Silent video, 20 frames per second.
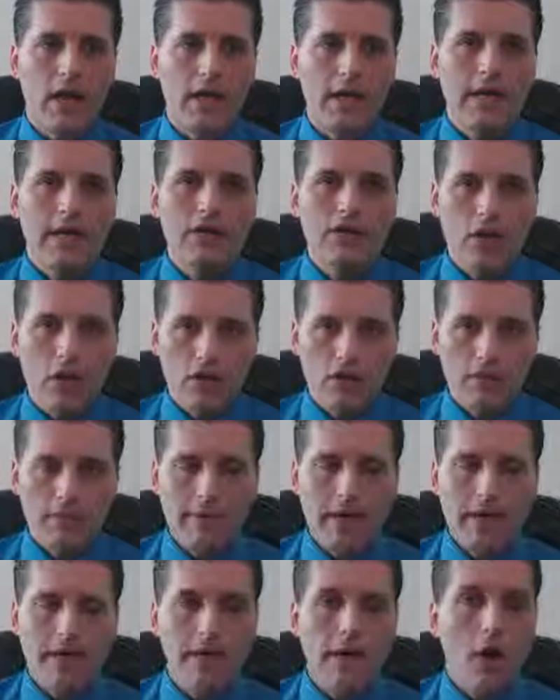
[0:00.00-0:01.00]
and I talked
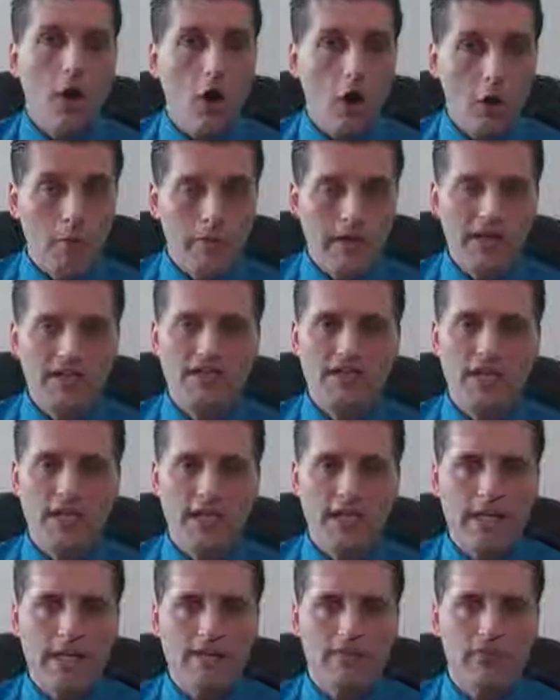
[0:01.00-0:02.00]
about it on my
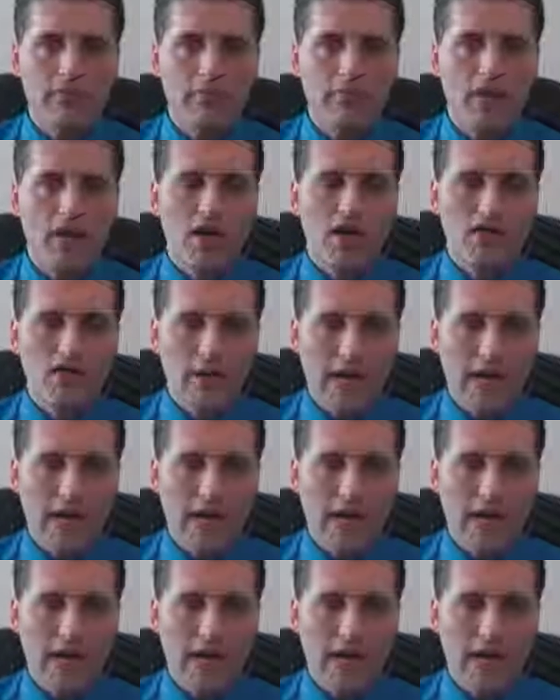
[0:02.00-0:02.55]
Seeking Alpha blog.